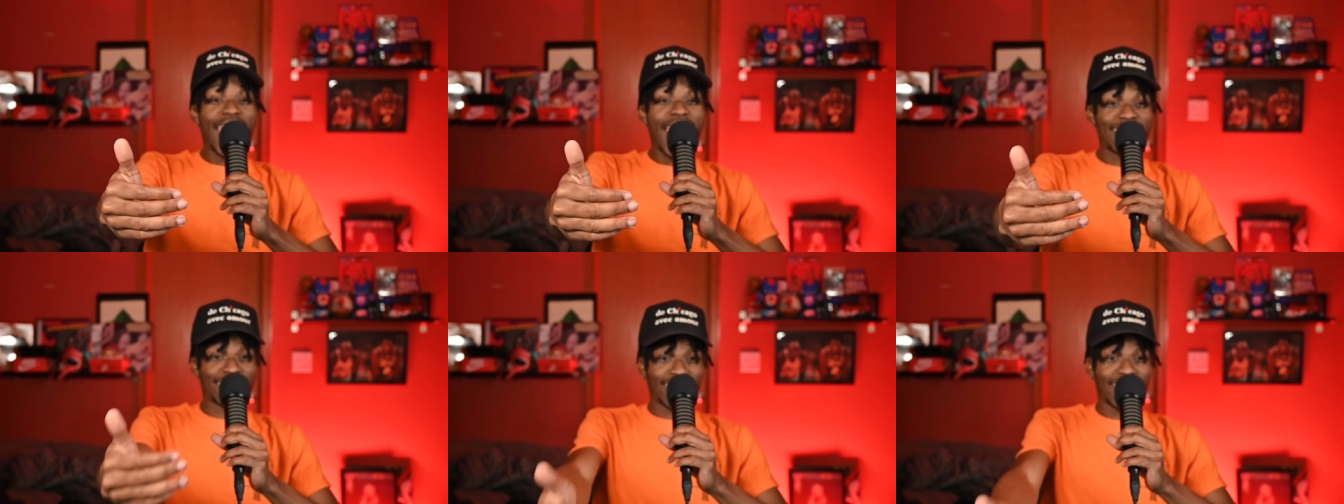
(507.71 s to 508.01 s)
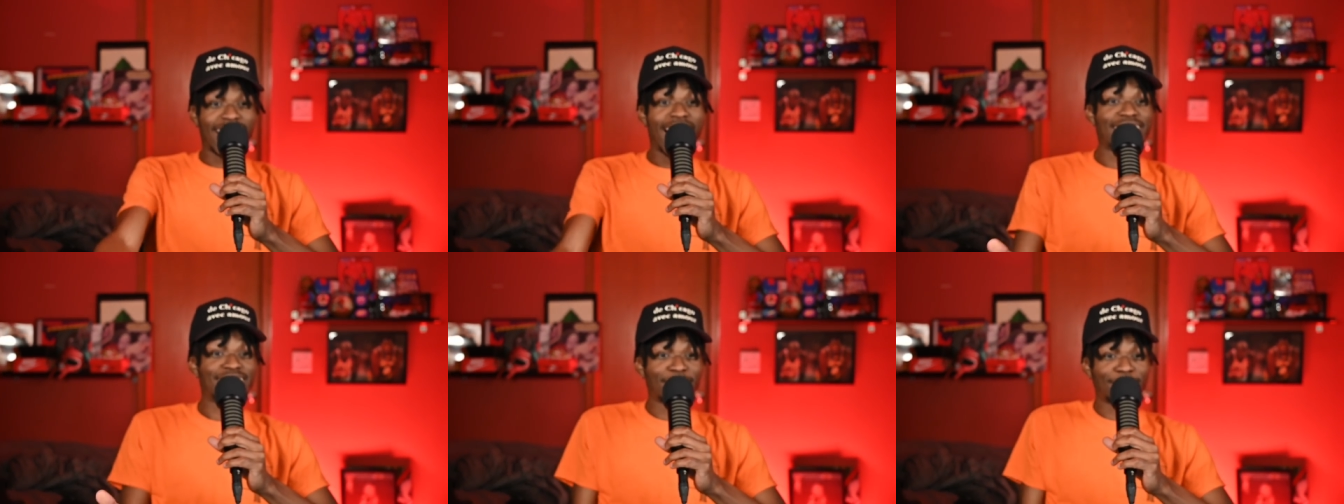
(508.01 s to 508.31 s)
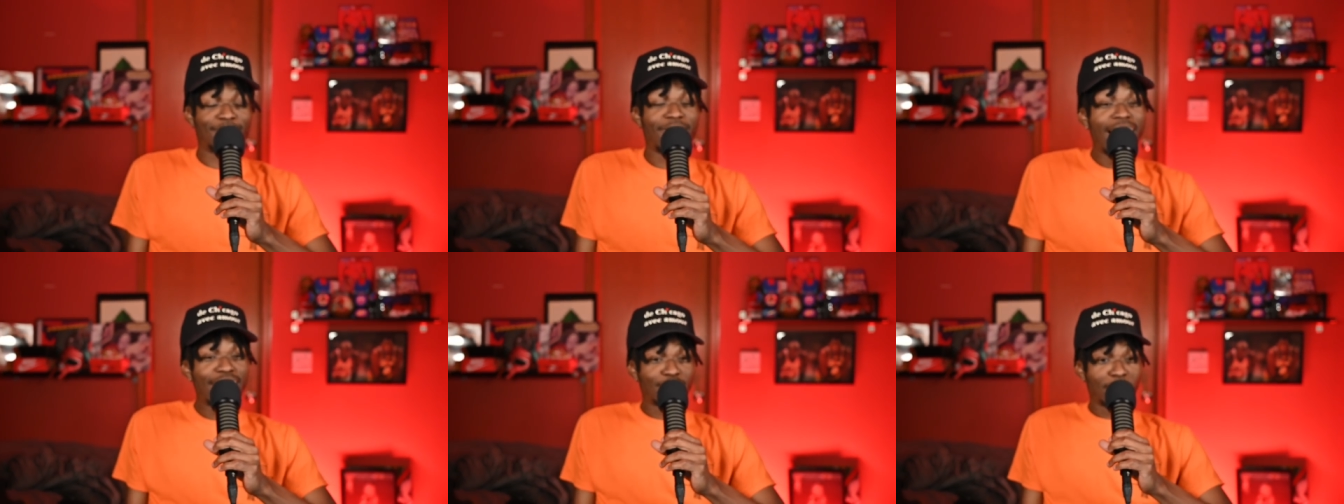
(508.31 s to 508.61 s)
has
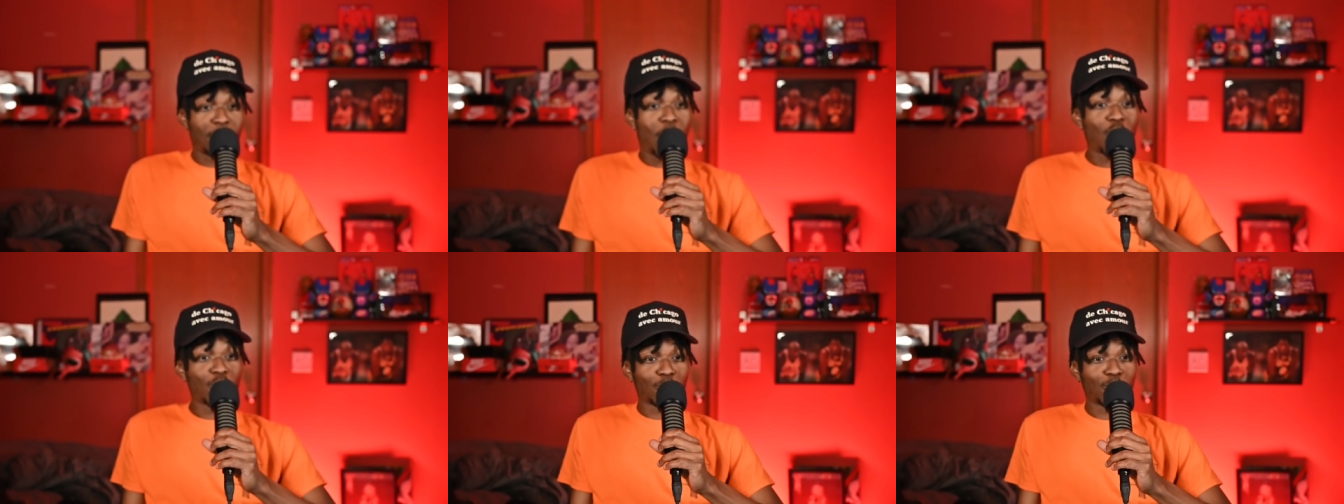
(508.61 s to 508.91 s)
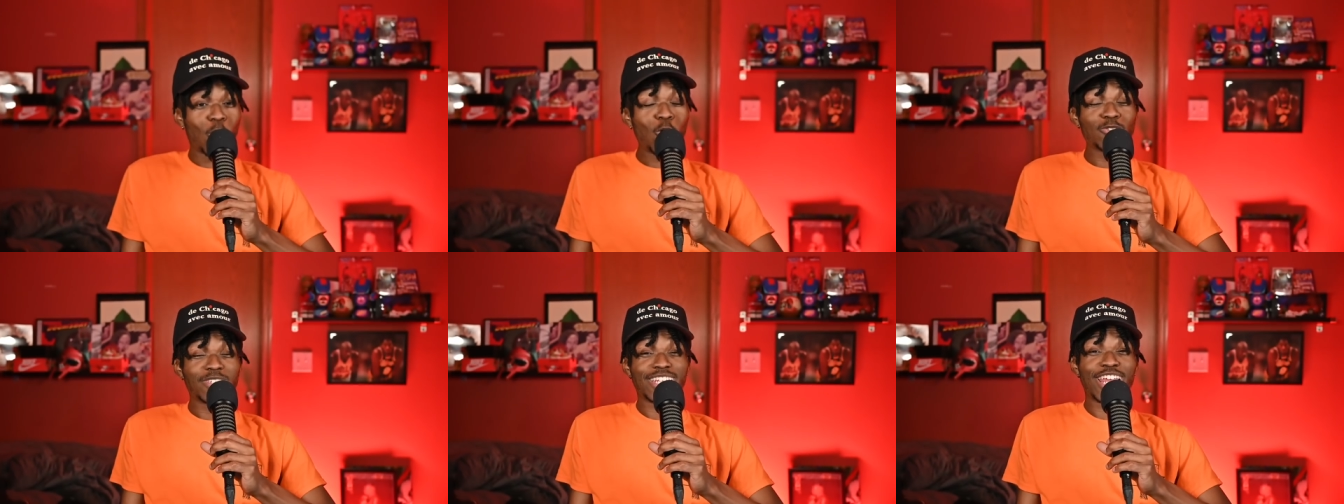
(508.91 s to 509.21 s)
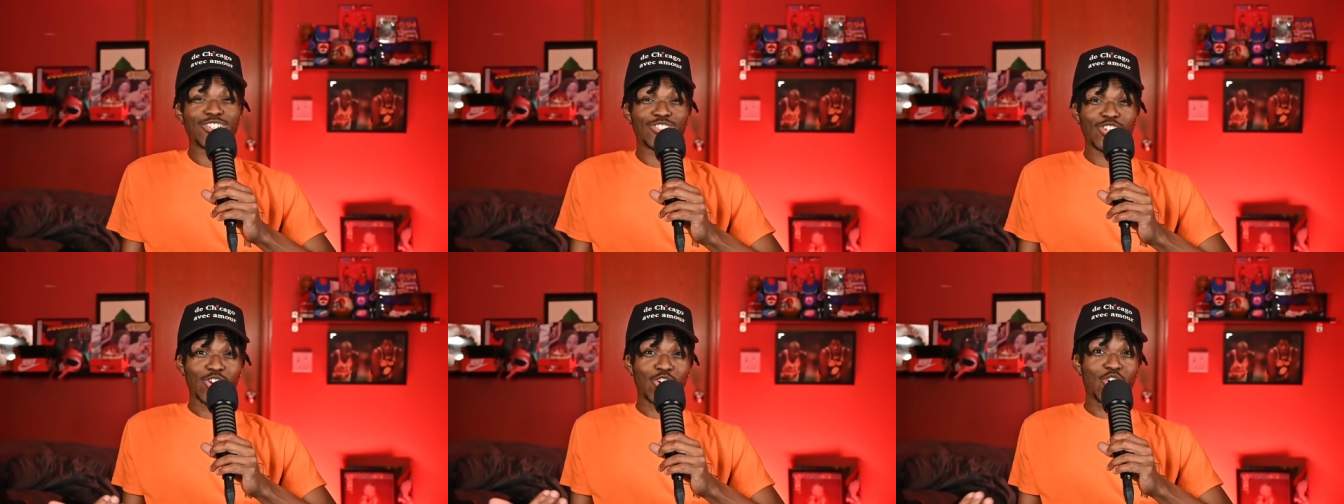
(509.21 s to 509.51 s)
classified DeMar DeRozan
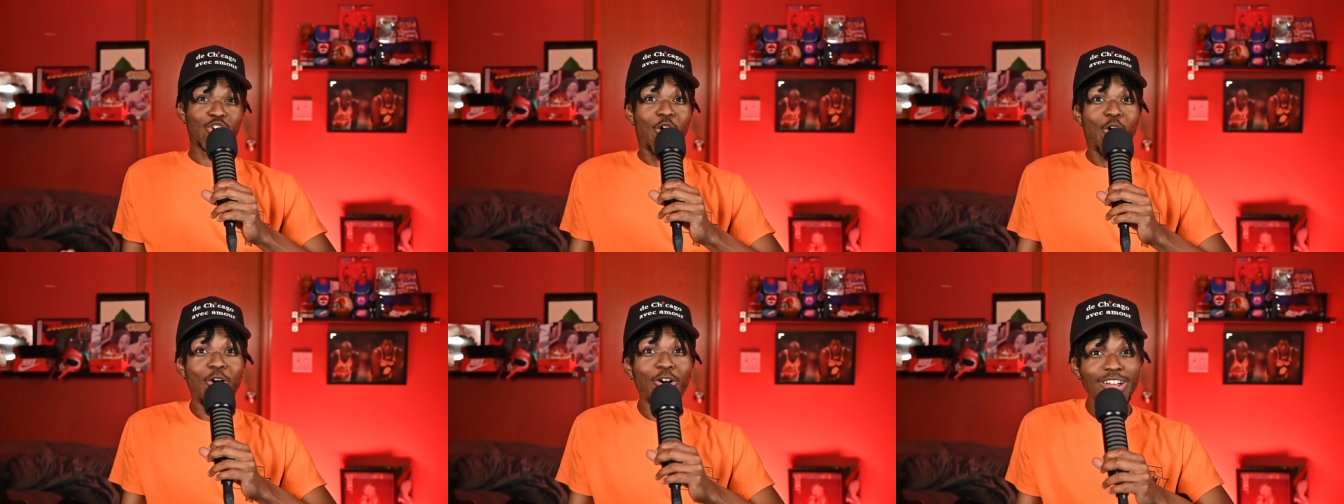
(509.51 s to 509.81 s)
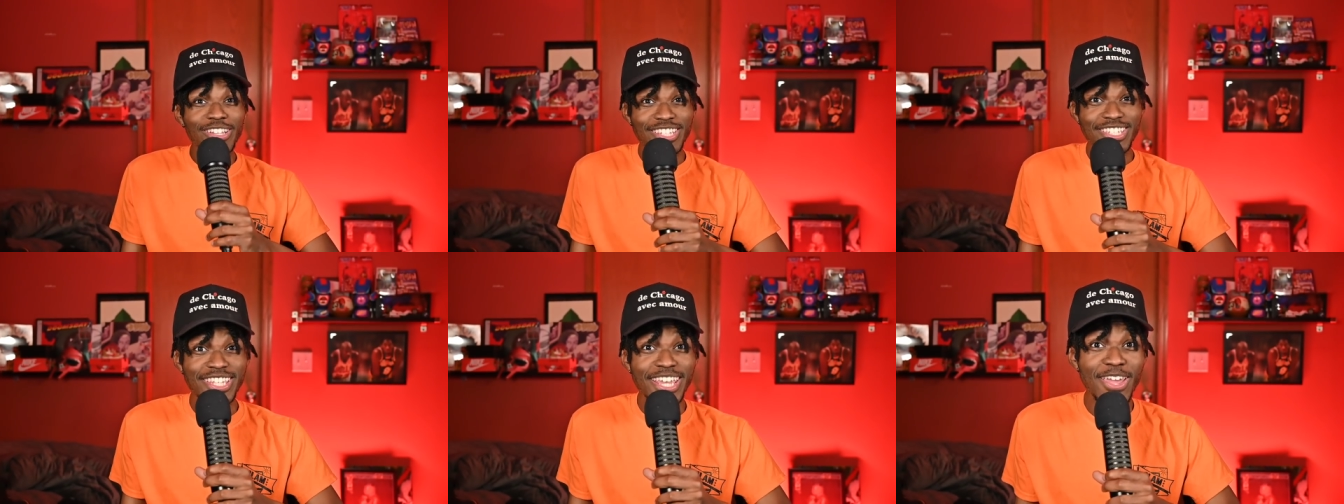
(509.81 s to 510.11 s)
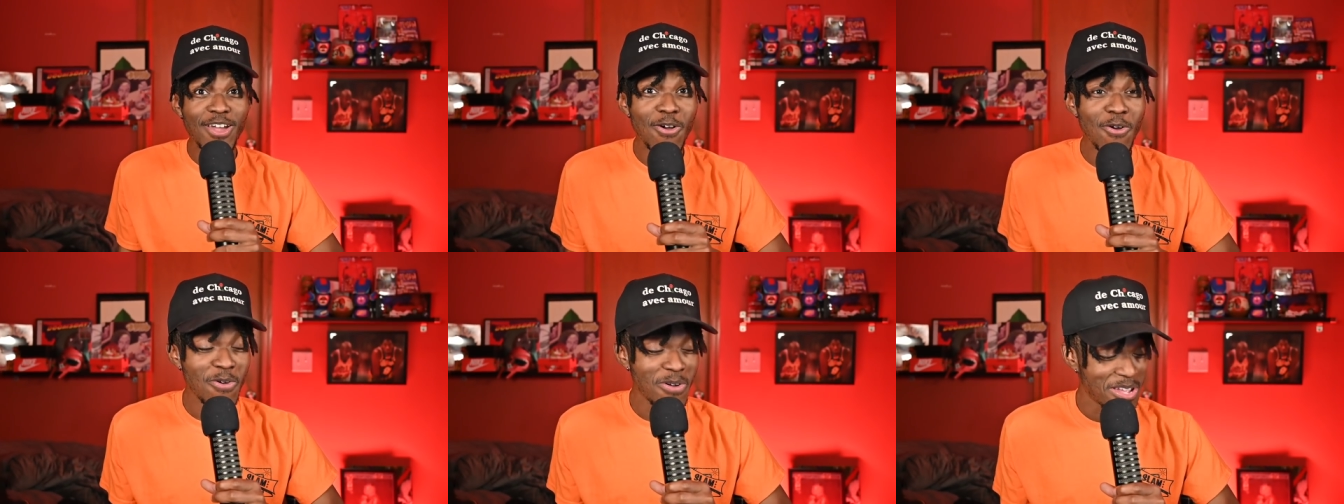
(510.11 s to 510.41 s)
as a guard
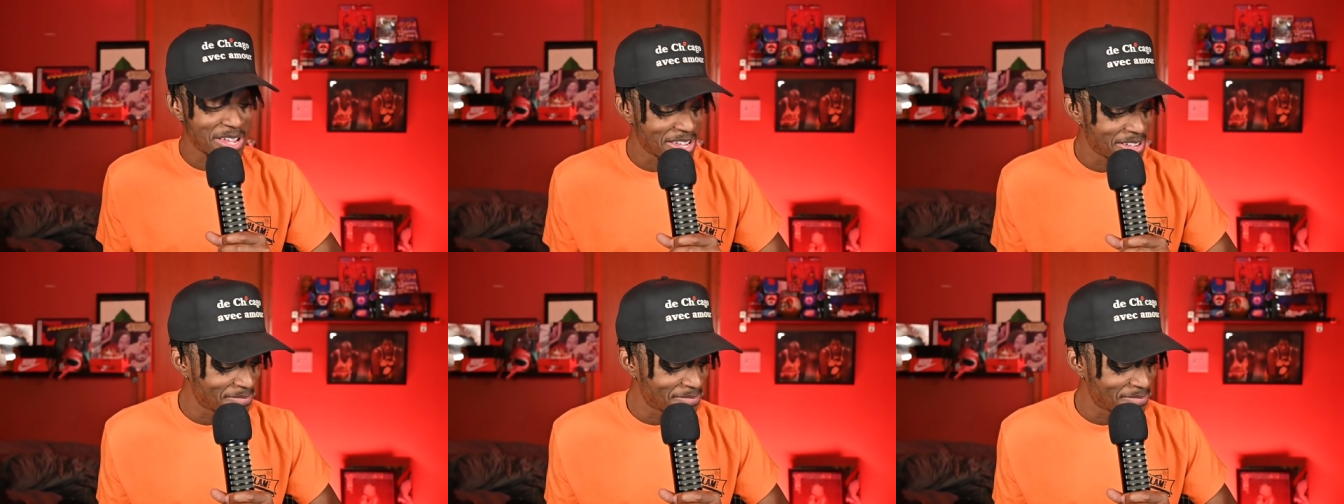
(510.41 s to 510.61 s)
still?